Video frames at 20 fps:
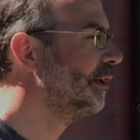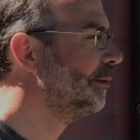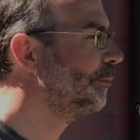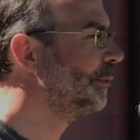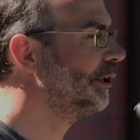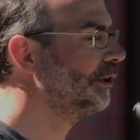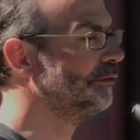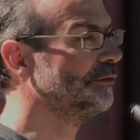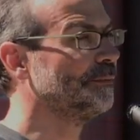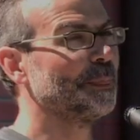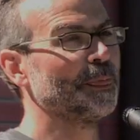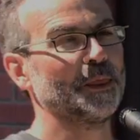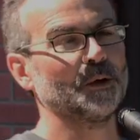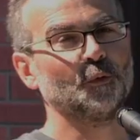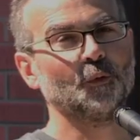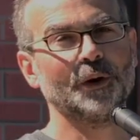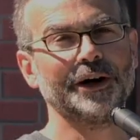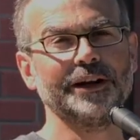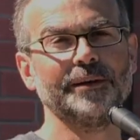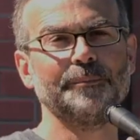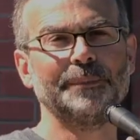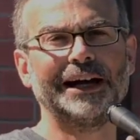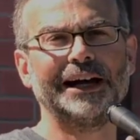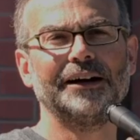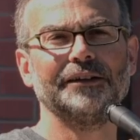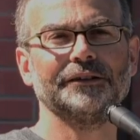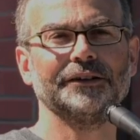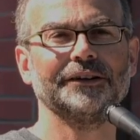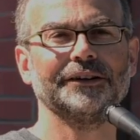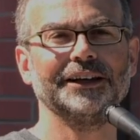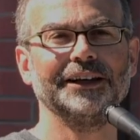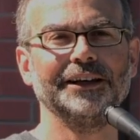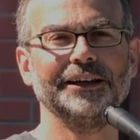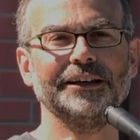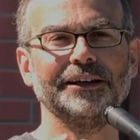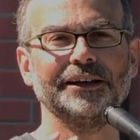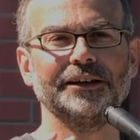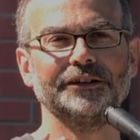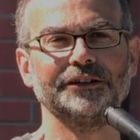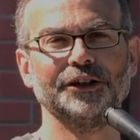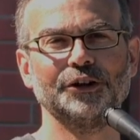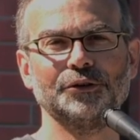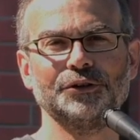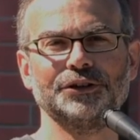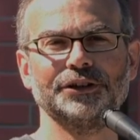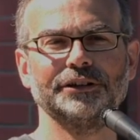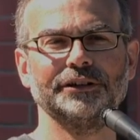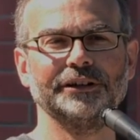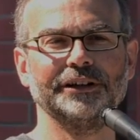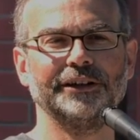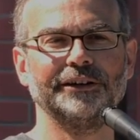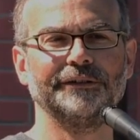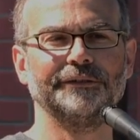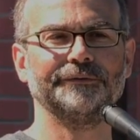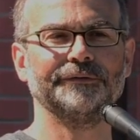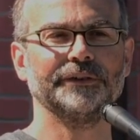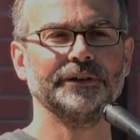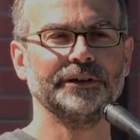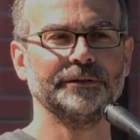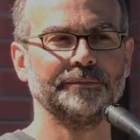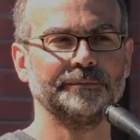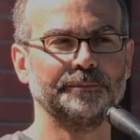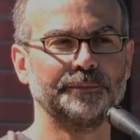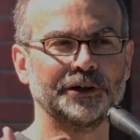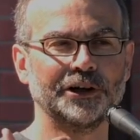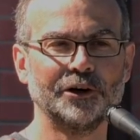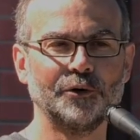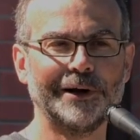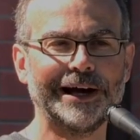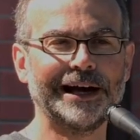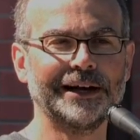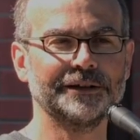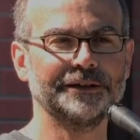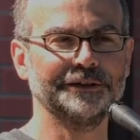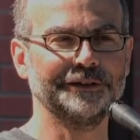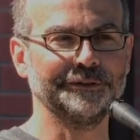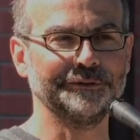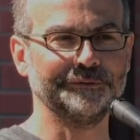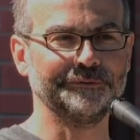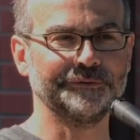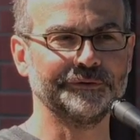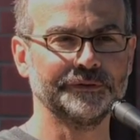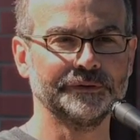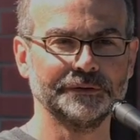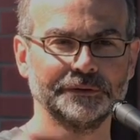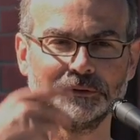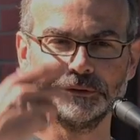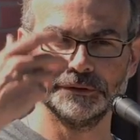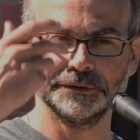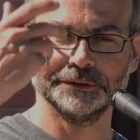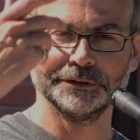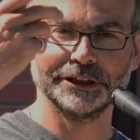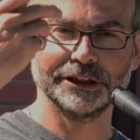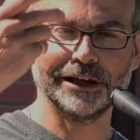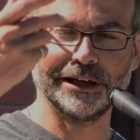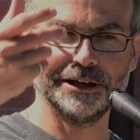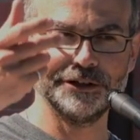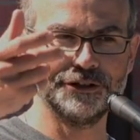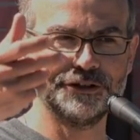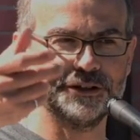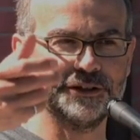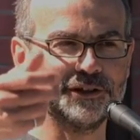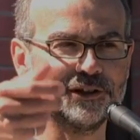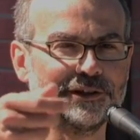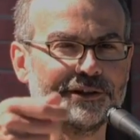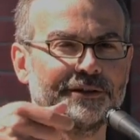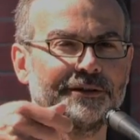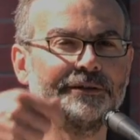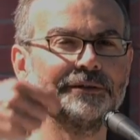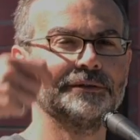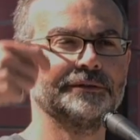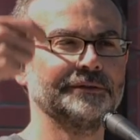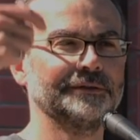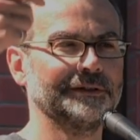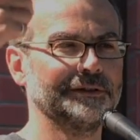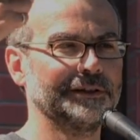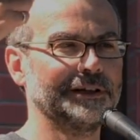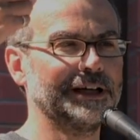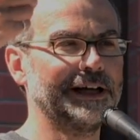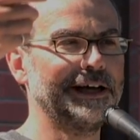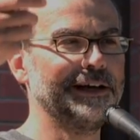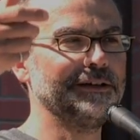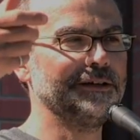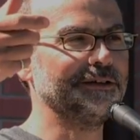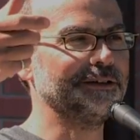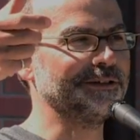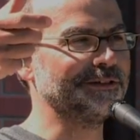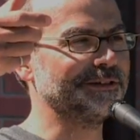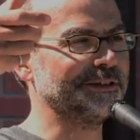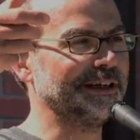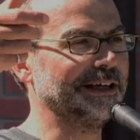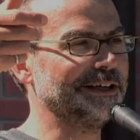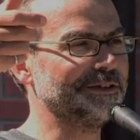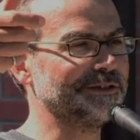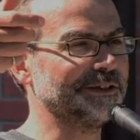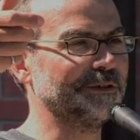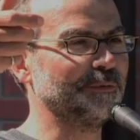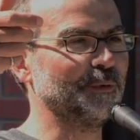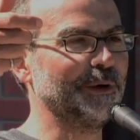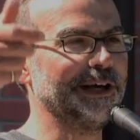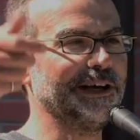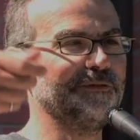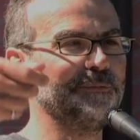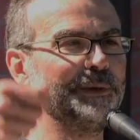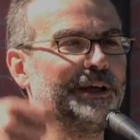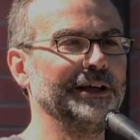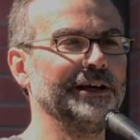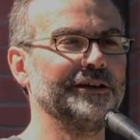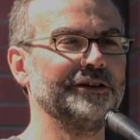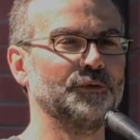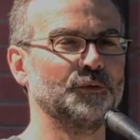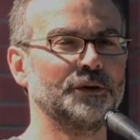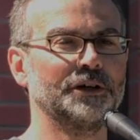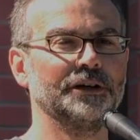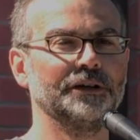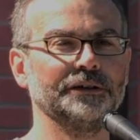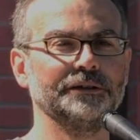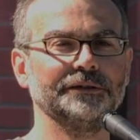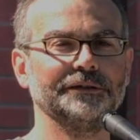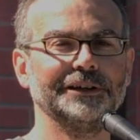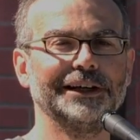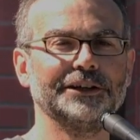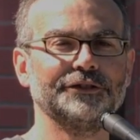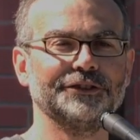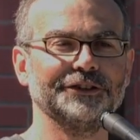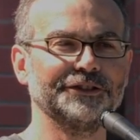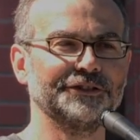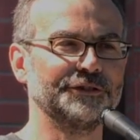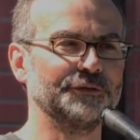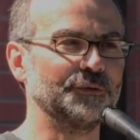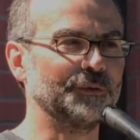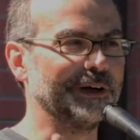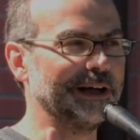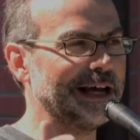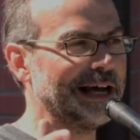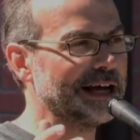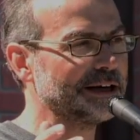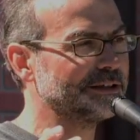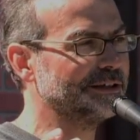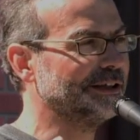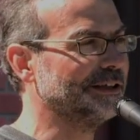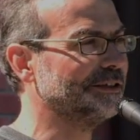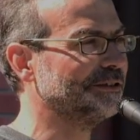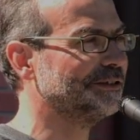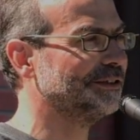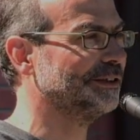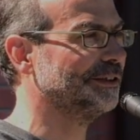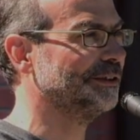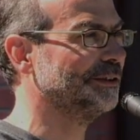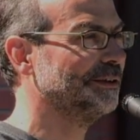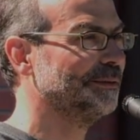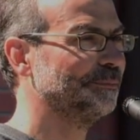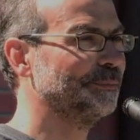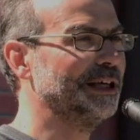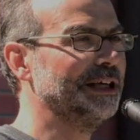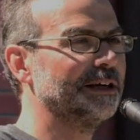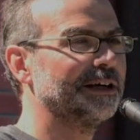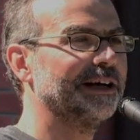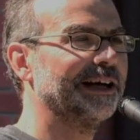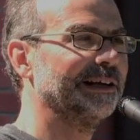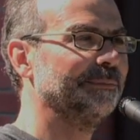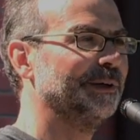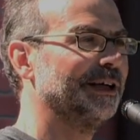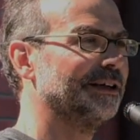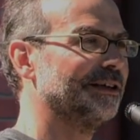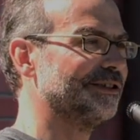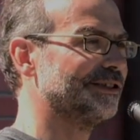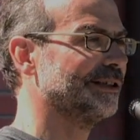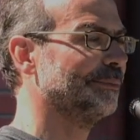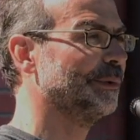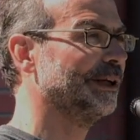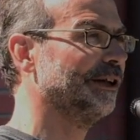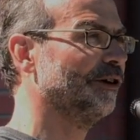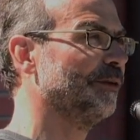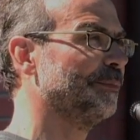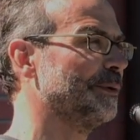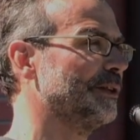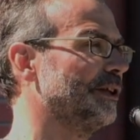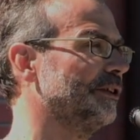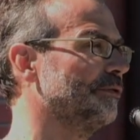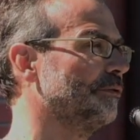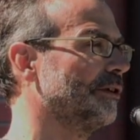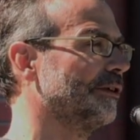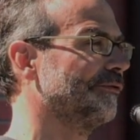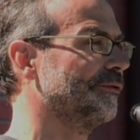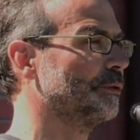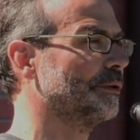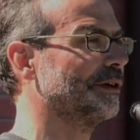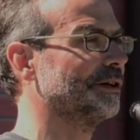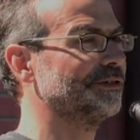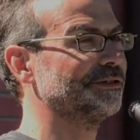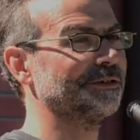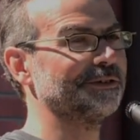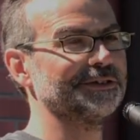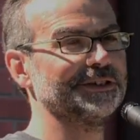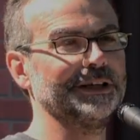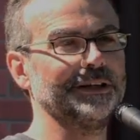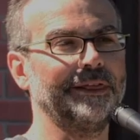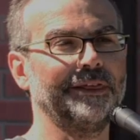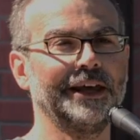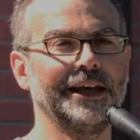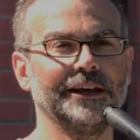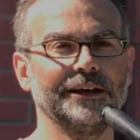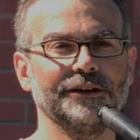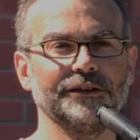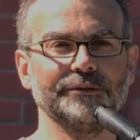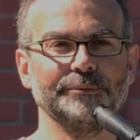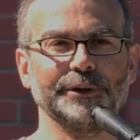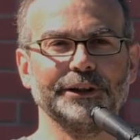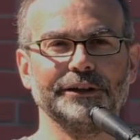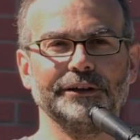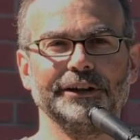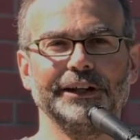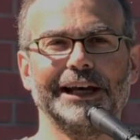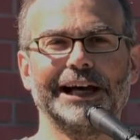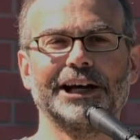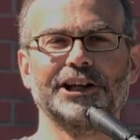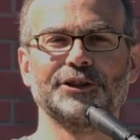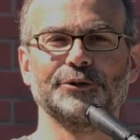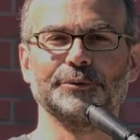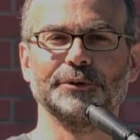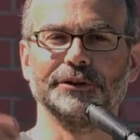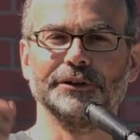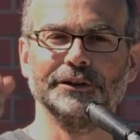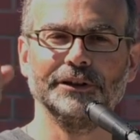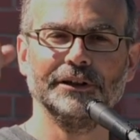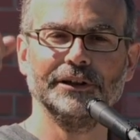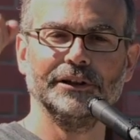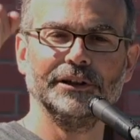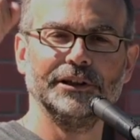But what about the notion of proactive, conscious kindness as a way of being in the world? Not just reacting to being kind because somebody opened the door for us or said thank you, but the actual